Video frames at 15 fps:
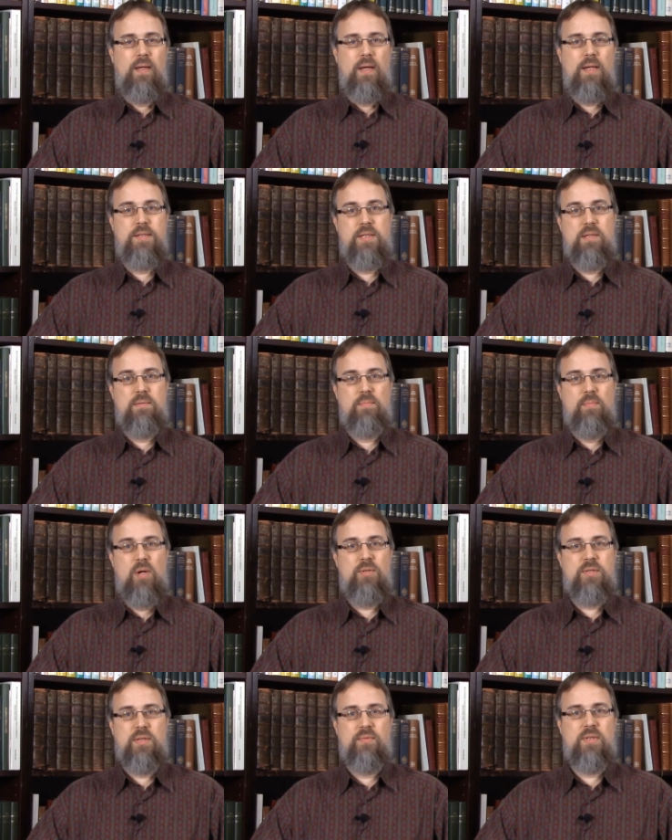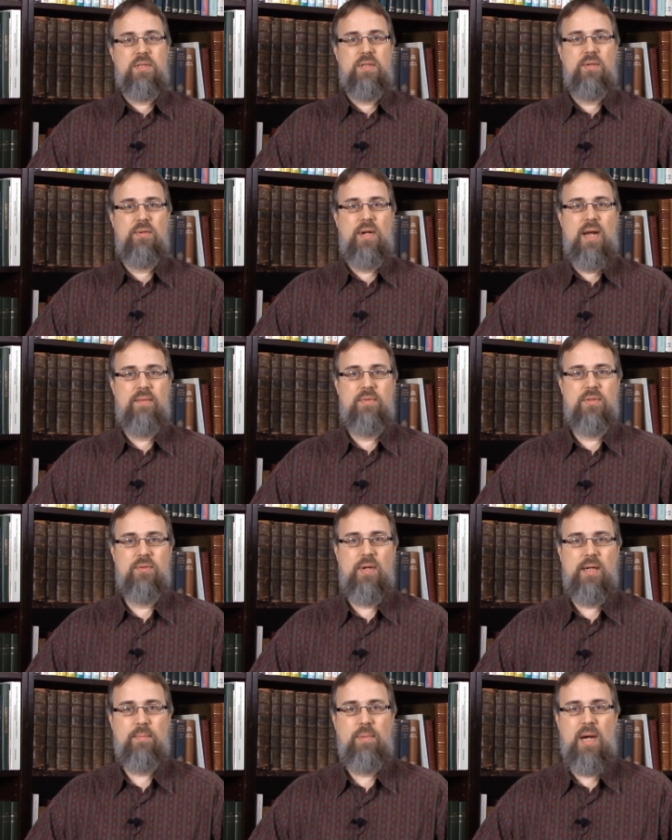And since most of us don't have a
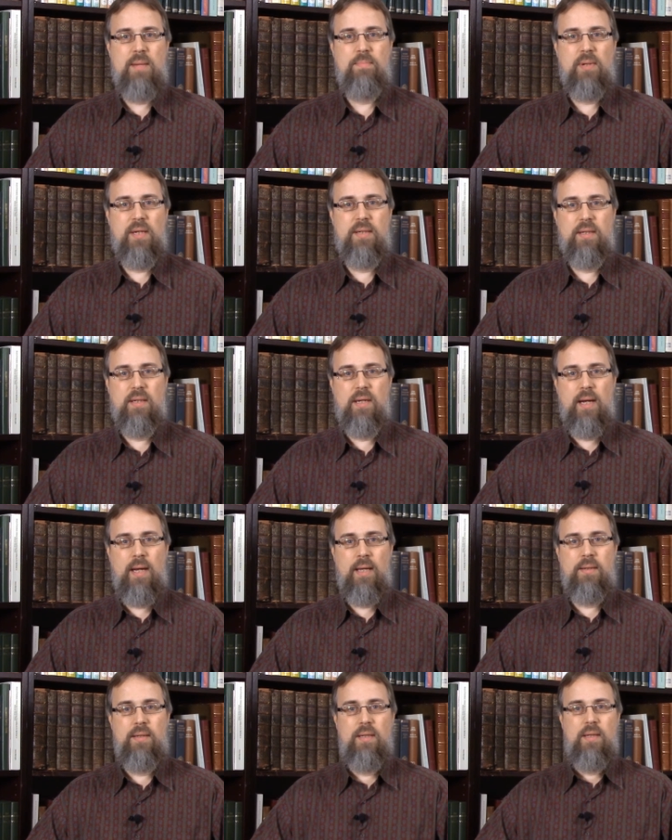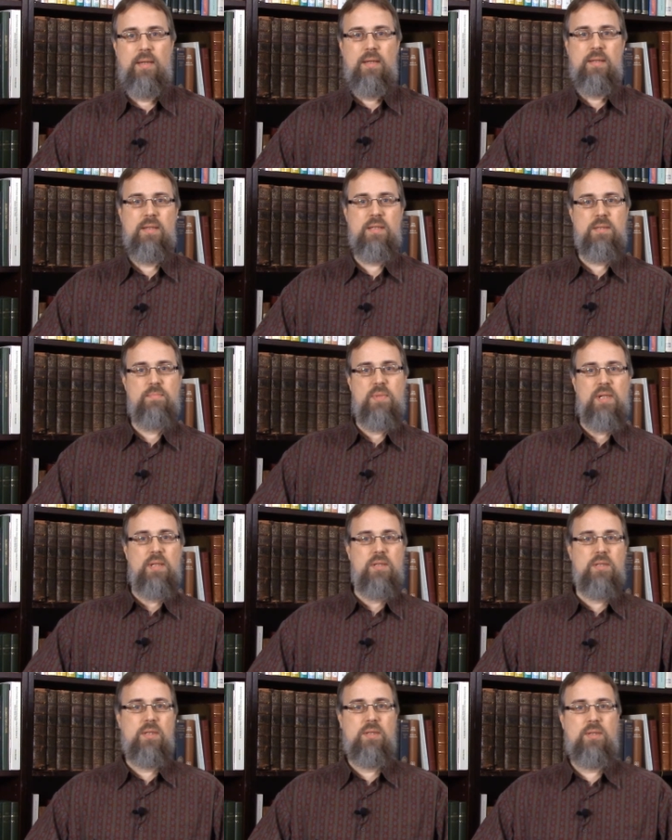direct pipeline to God, this
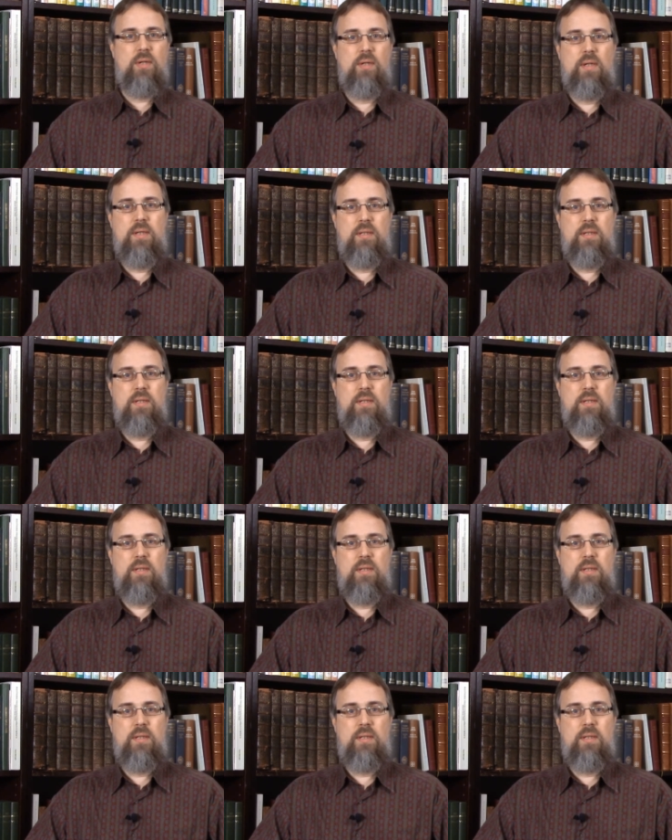means turning